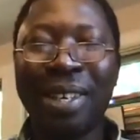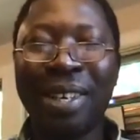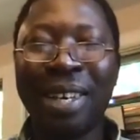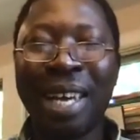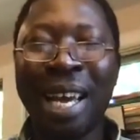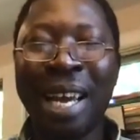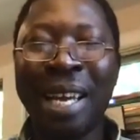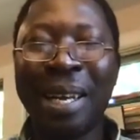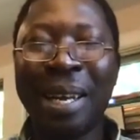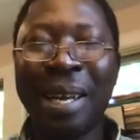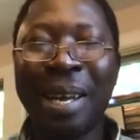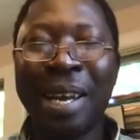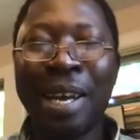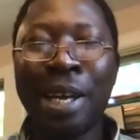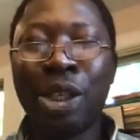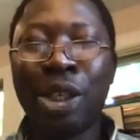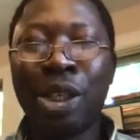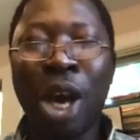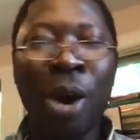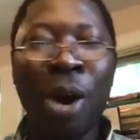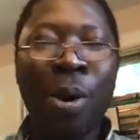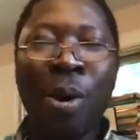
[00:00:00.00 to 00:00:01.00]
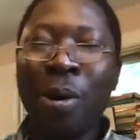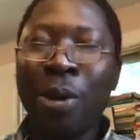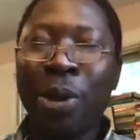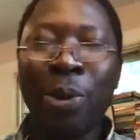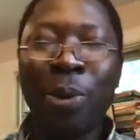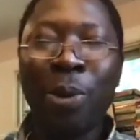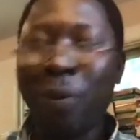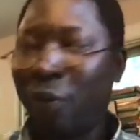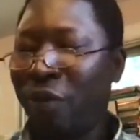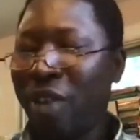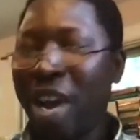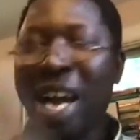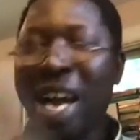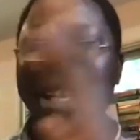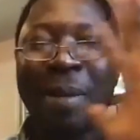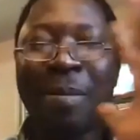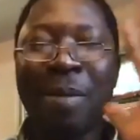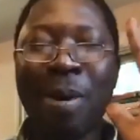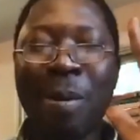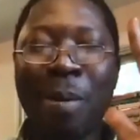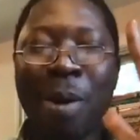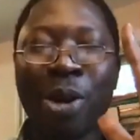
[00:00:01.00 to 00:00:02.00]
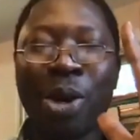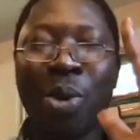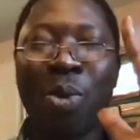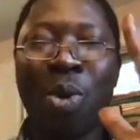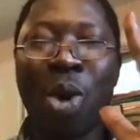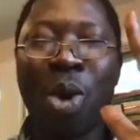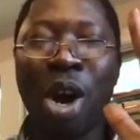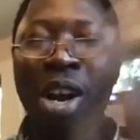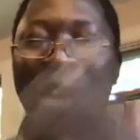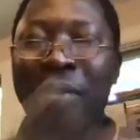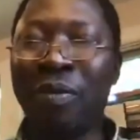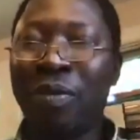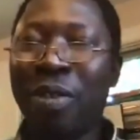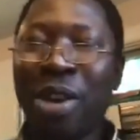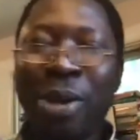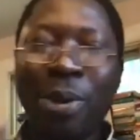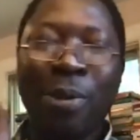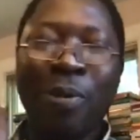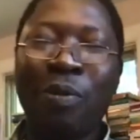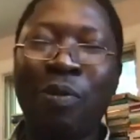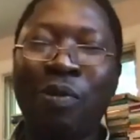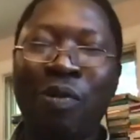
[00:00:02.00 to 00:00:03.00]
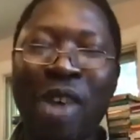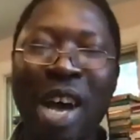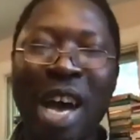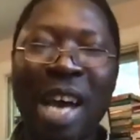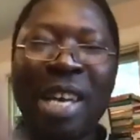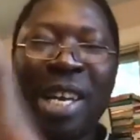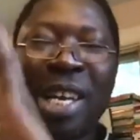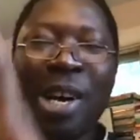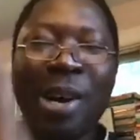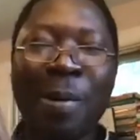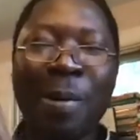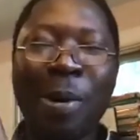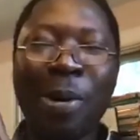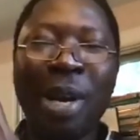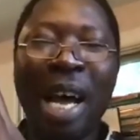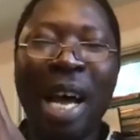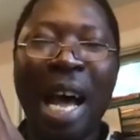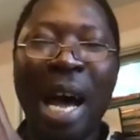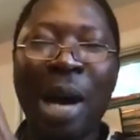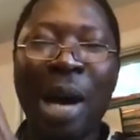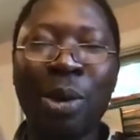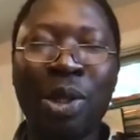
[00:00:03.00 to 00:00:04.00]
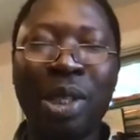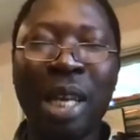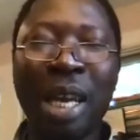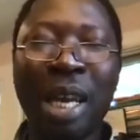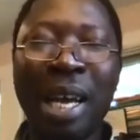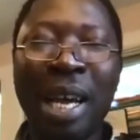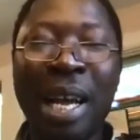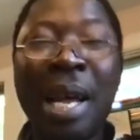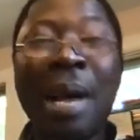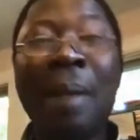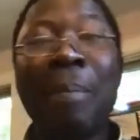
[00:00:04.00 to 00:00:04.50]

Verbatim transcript: right? So you will find them among the Wolof, you'll find them among the Hausa,